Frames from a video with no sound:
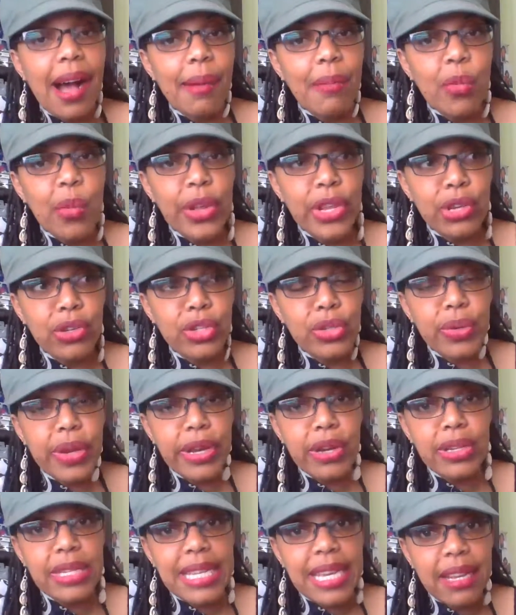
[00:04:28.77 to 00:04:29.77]
when your
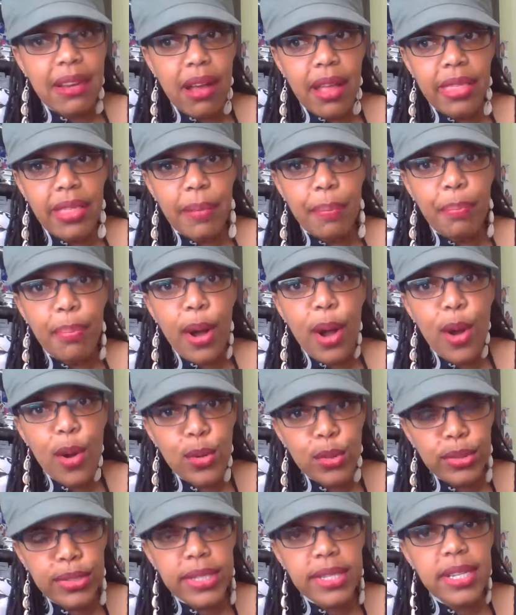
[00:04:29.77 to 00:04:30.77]
shredders get on the
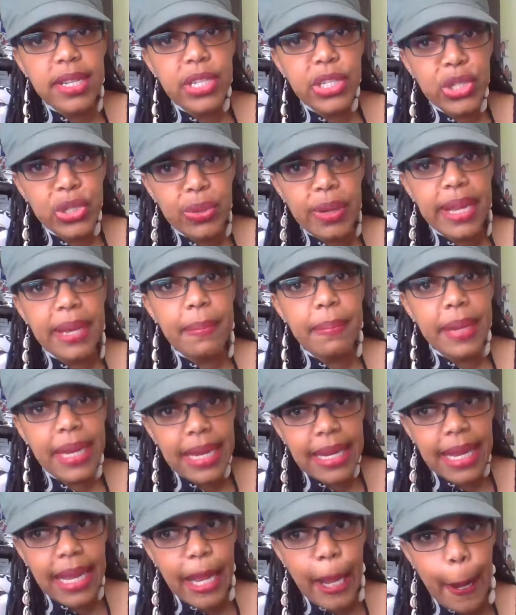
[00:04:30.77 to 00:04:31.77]
post-shred
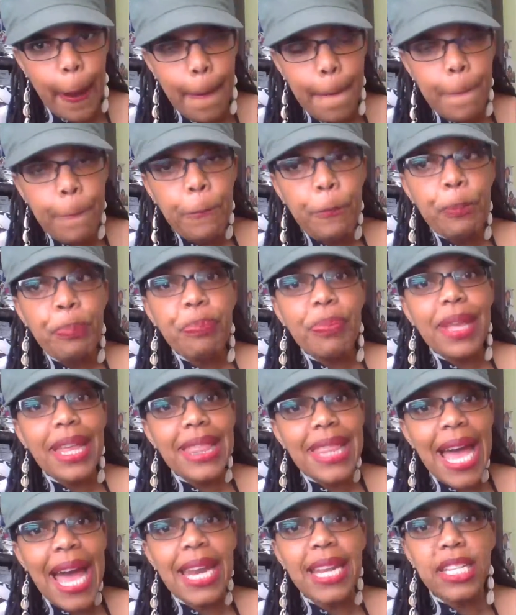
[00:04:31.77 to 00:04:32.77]
meeting,
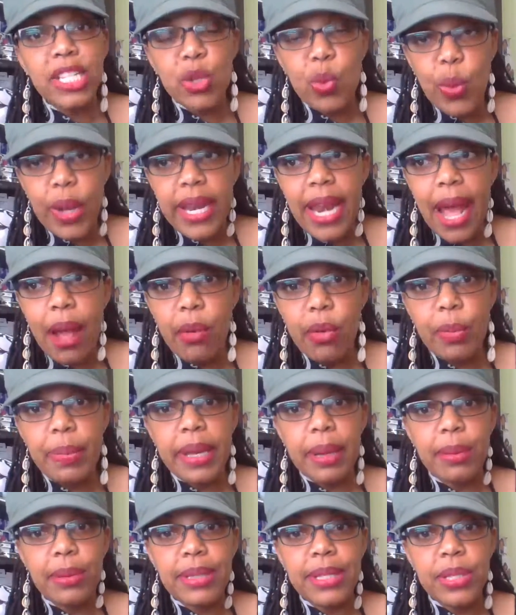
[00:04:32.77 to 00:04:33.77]
that is when I will
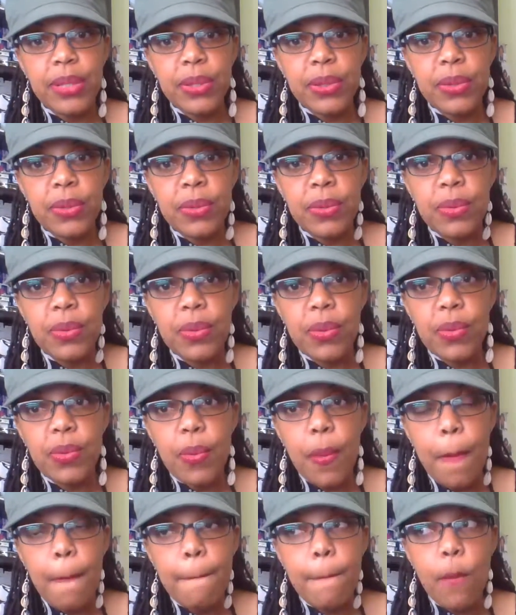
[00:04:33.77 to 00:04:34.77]
be able to,
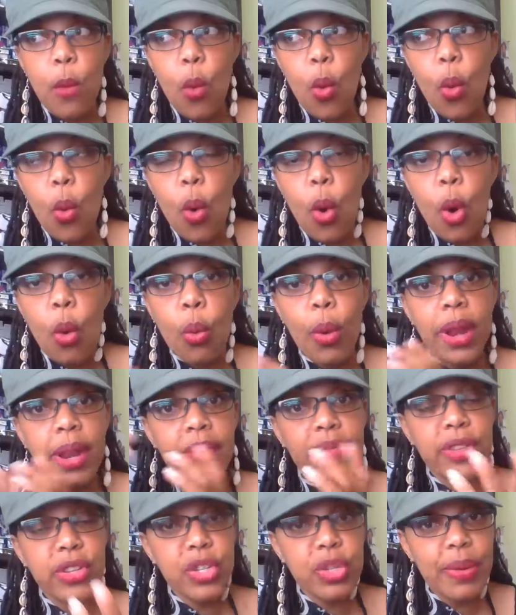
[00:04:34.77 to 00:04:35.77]
or one
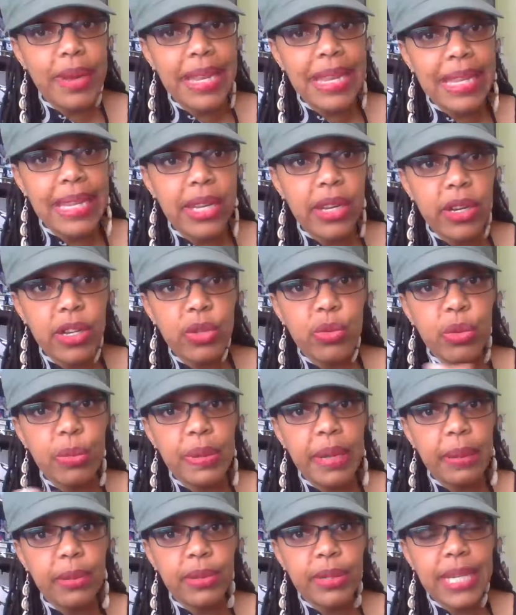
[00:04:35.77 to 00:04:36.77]
of the shred leaders will
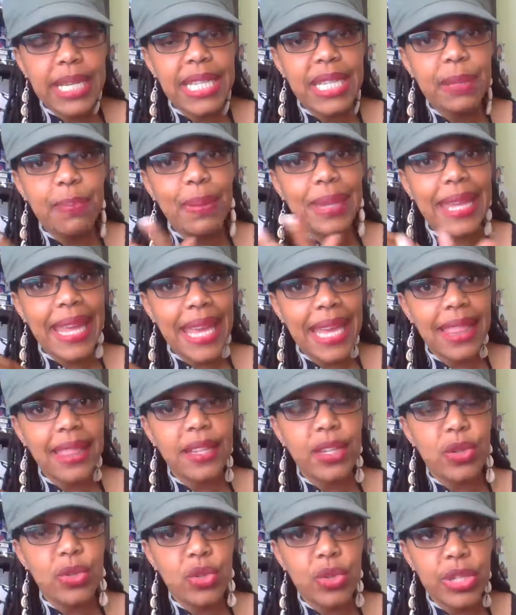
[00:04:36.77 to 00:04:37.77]
be able to explain the
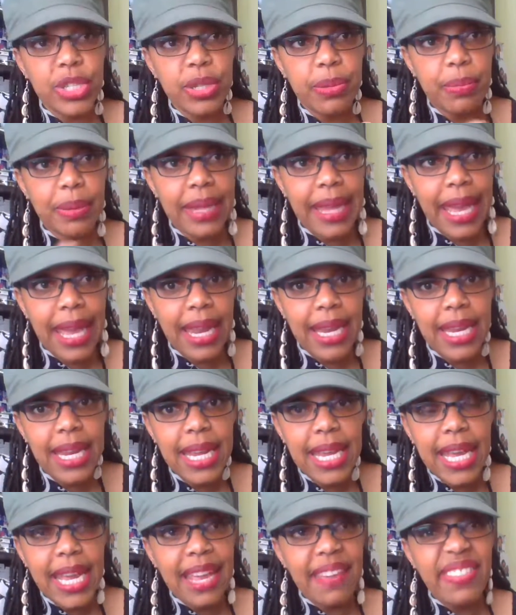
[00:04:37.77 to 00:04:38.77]
nutrition plan
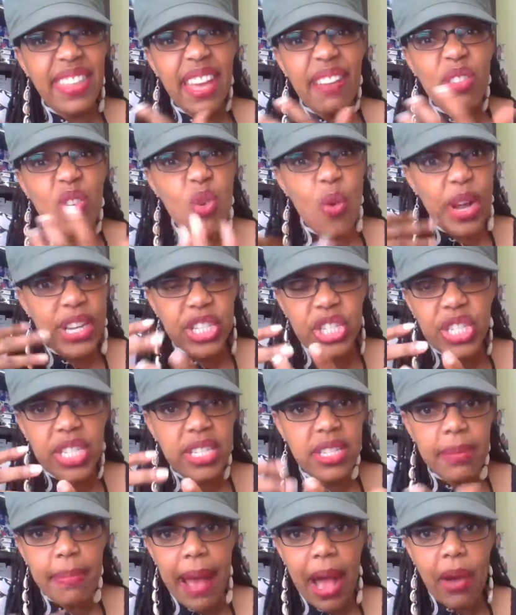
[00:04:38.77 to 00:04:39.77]
if they have
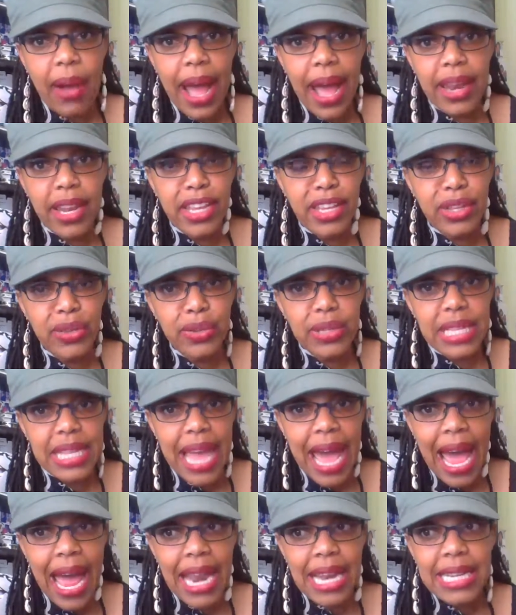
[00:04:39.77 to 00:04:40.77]
questions about how to use
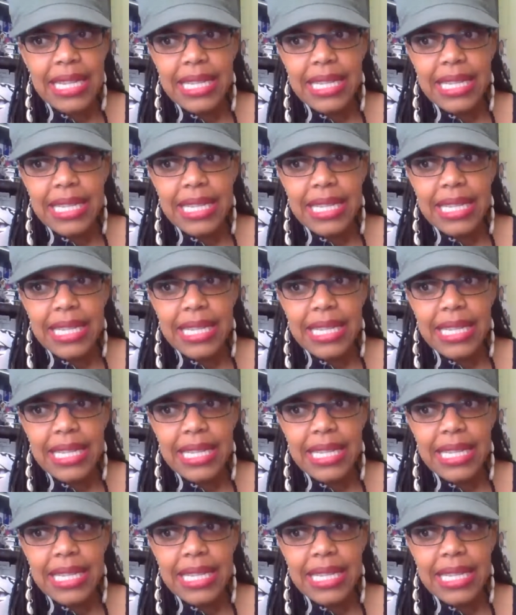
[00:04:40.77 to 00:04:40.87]
that.